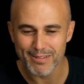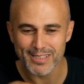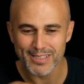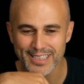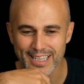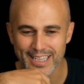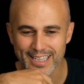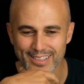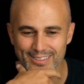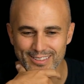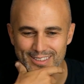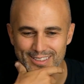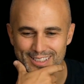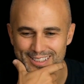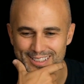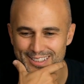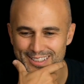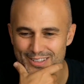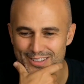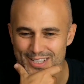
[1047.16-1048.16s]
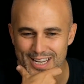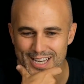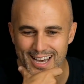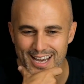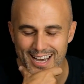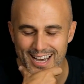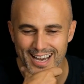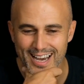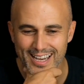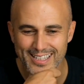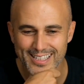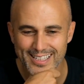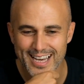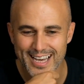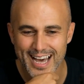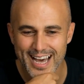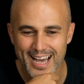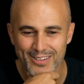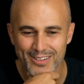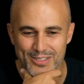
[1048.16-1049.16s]
that there is an
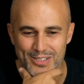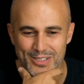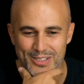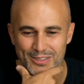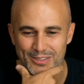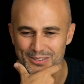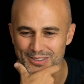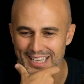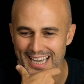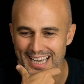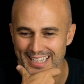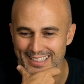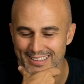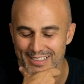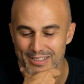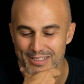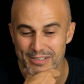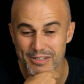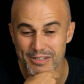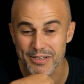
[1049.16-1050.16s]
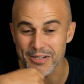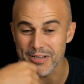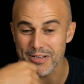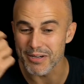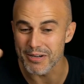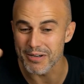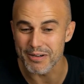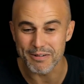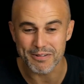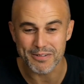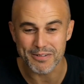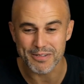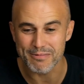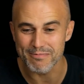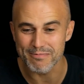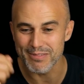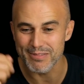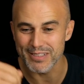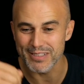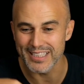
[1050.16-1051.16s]
analogy to that. So
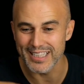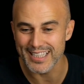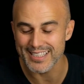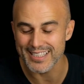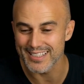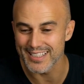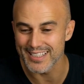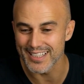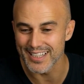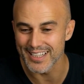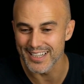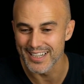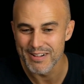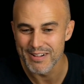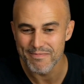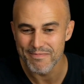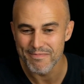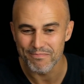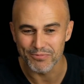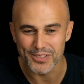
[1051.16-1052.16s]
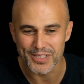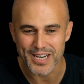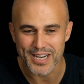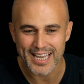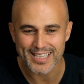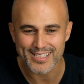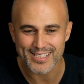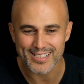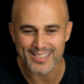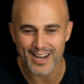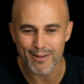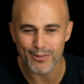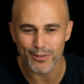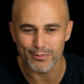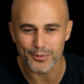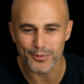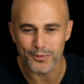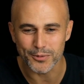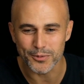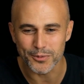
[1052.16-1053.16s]
maybe that's the next level
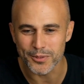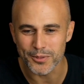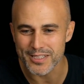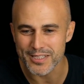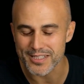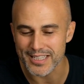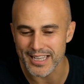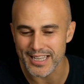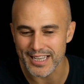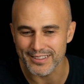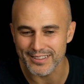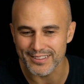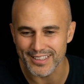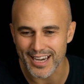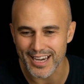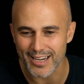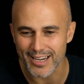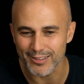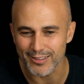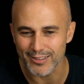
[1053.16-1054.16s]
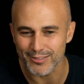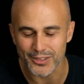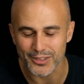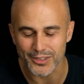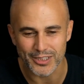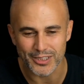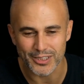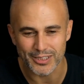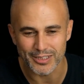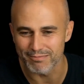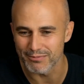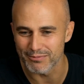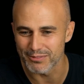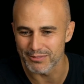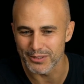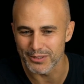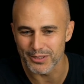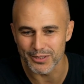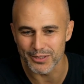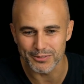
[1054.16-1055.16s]
of tools that after
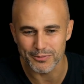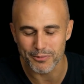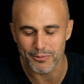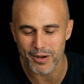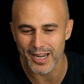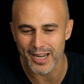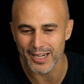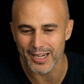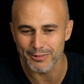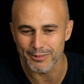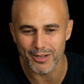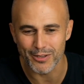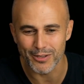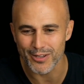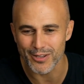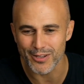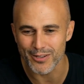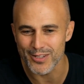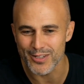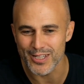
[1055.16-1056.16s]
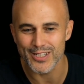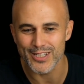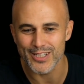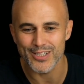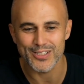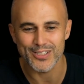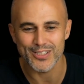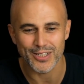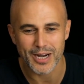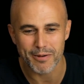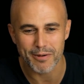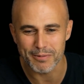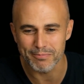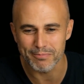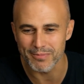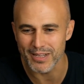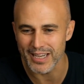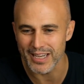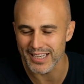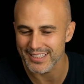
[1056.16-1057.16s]
20, 25 years are
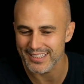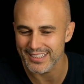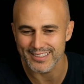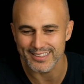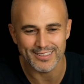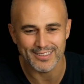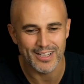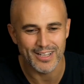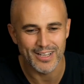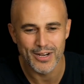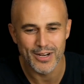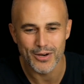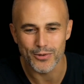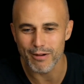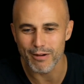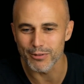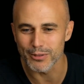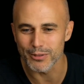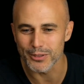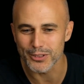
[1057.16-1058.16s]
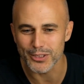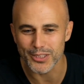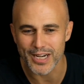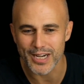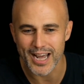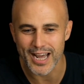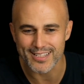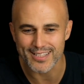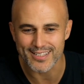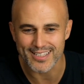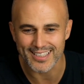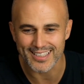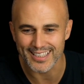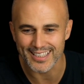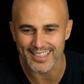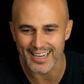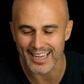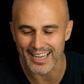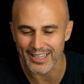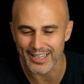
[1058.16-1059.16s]
coming back and
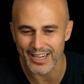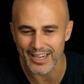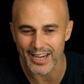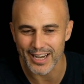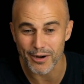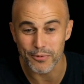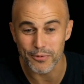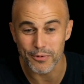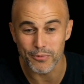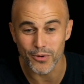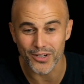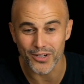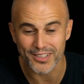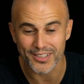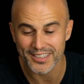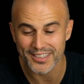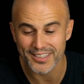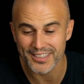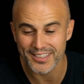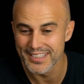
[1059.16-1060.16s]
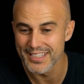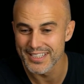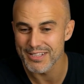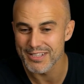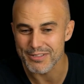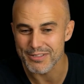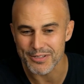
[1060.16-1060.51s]
revolutionizing how we work. So